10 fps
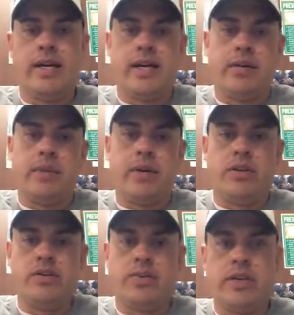I
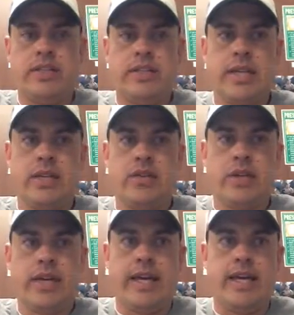also wanted to kind of
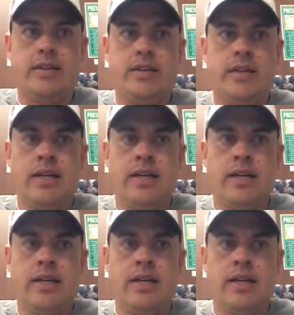look at